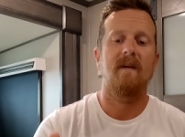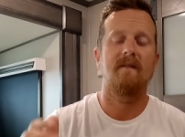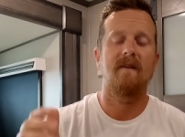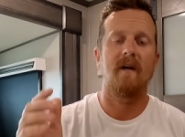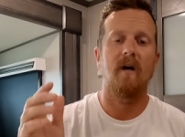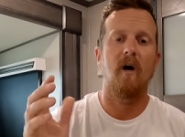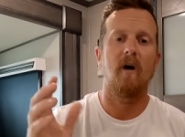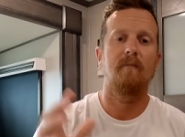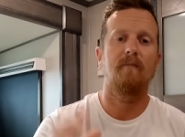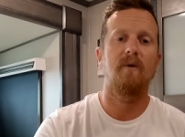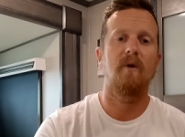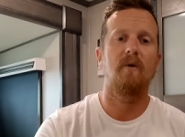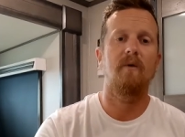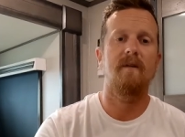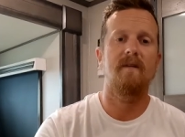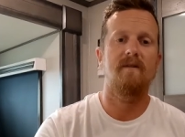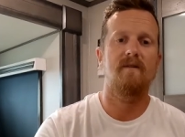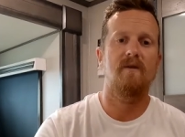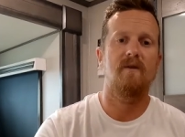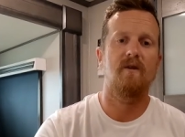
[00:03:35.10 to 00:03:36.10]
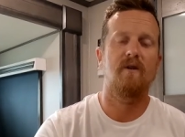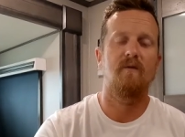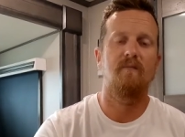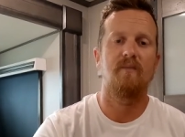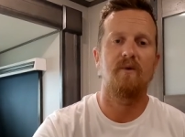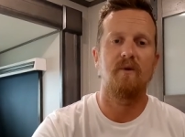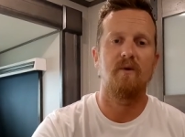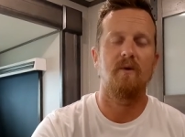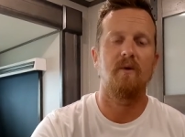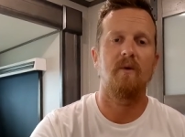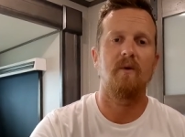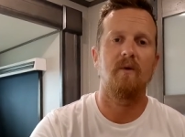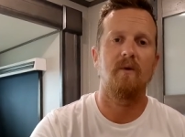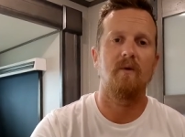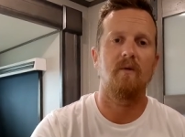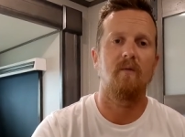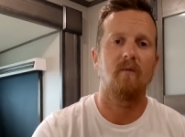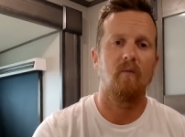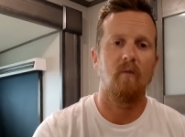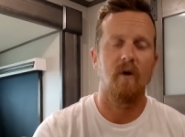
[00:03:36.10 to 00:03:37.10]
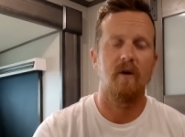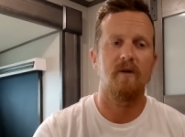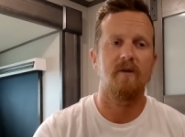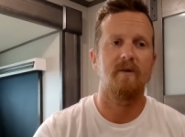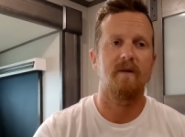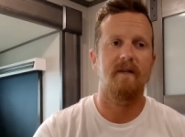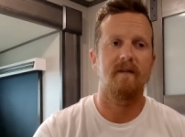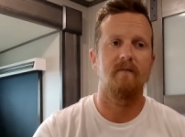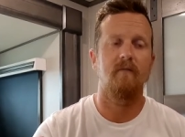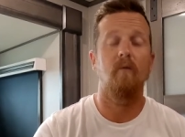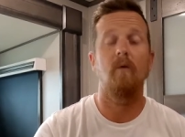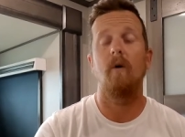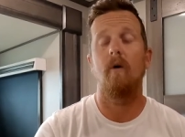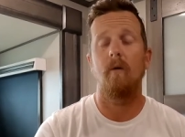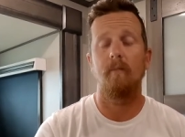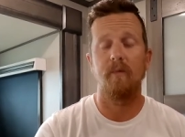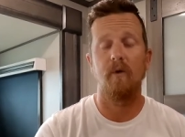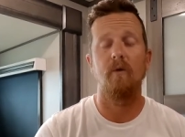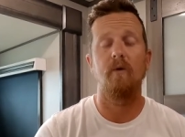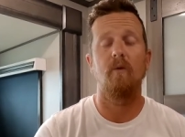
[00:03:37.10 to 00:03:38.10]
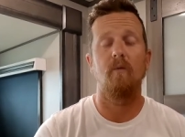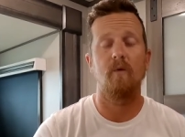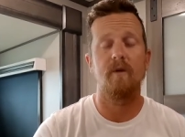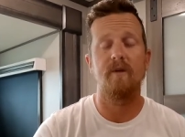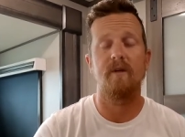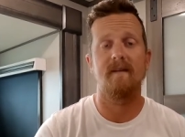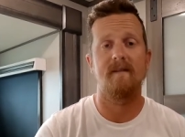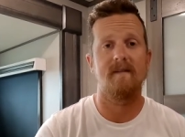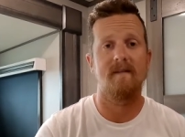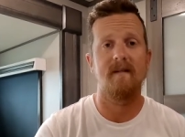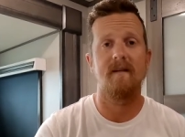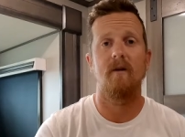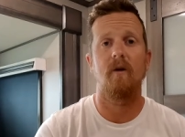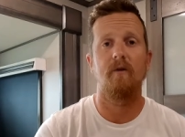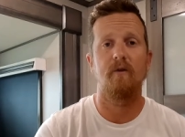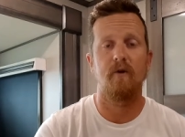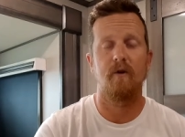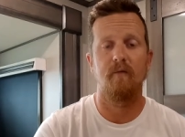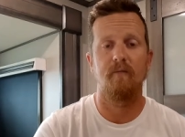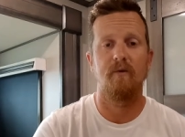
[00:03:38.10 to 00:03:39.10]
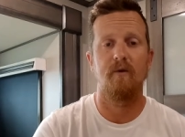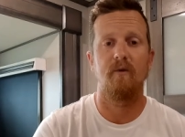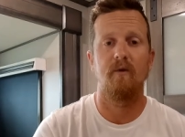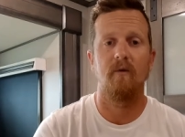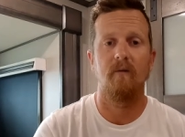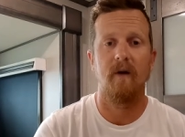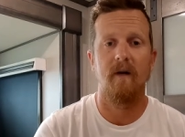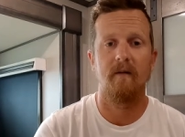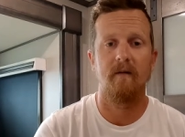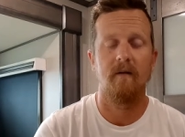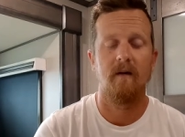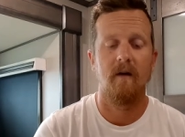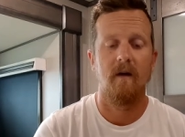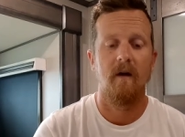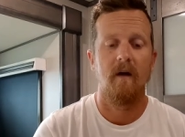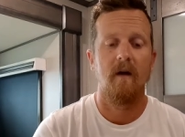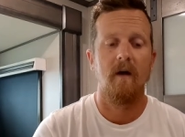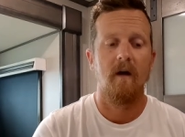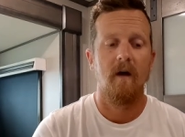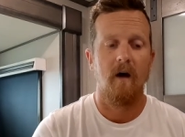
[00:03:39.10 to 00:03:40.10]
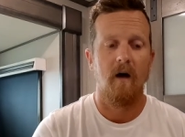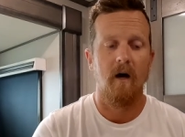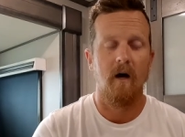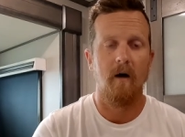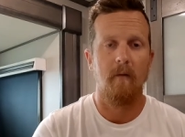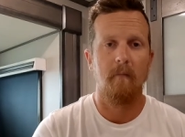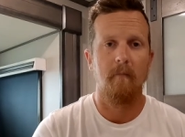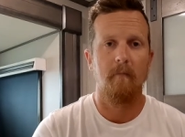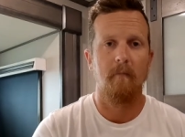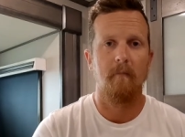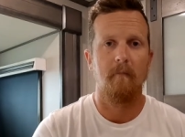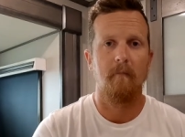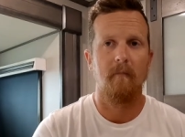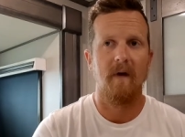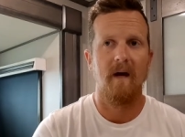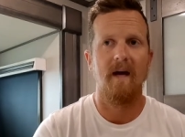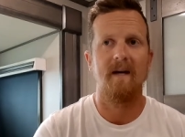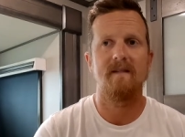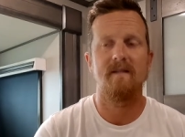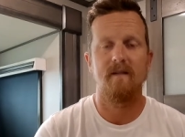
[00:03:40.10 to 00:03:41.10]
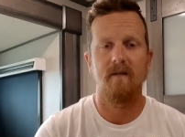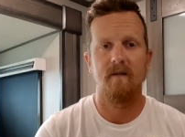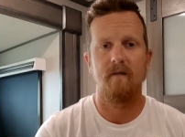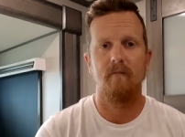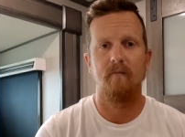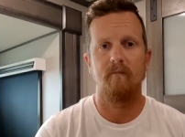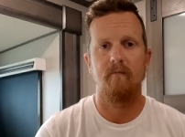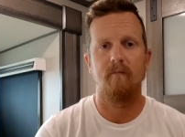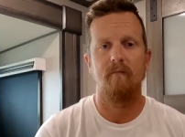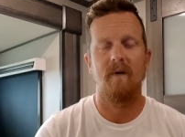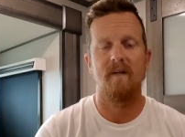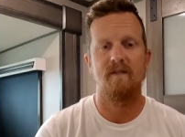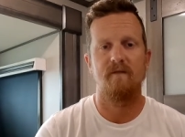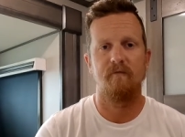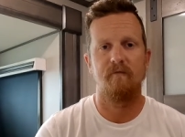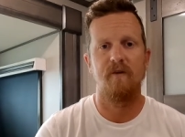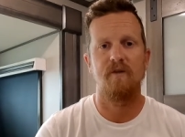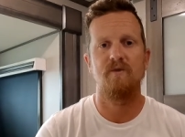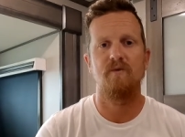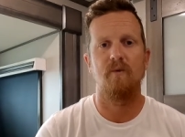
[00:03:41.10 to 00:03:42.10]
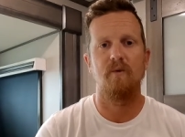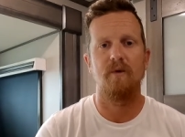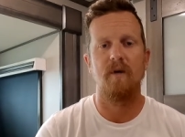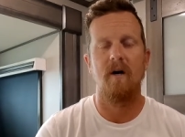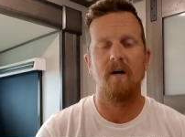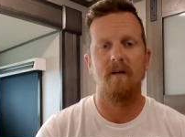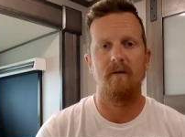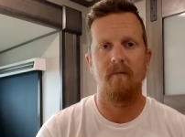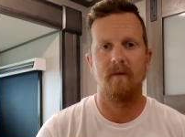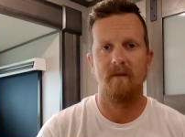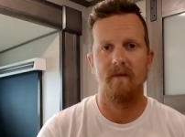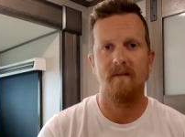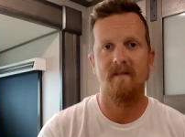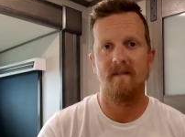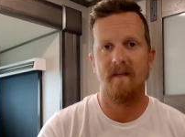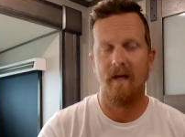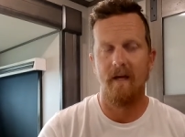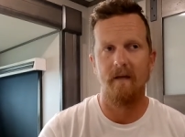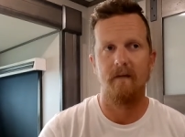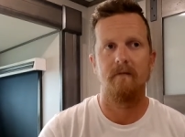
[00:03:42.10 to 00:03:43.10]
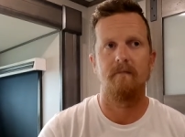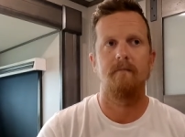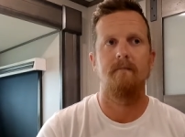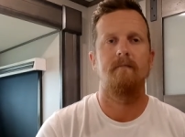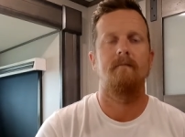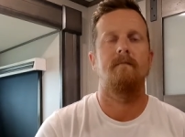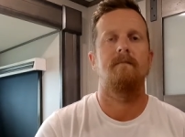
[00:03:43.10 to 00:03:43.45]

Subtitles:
and they upload it to the computer where you can, or upload it where you can see it on your computer rather, as a visual document, a scan.